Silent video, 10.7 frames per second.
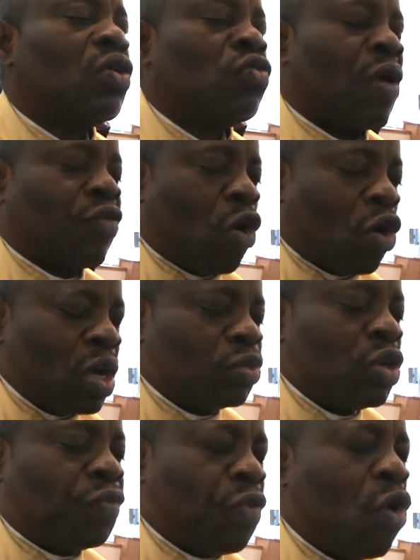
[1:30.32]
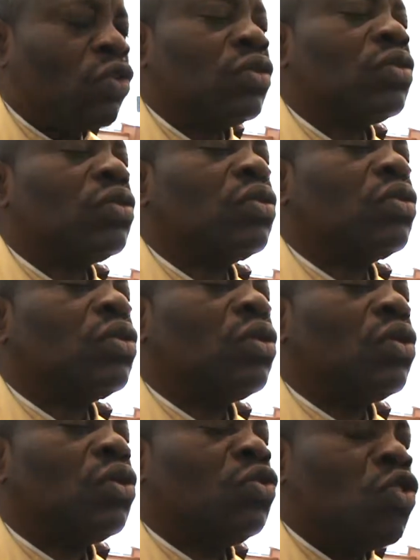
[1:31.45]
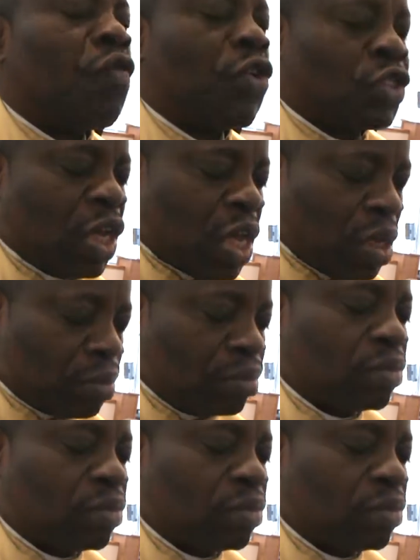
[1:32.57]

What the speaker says: You have called him to the fold. Do not forsake him.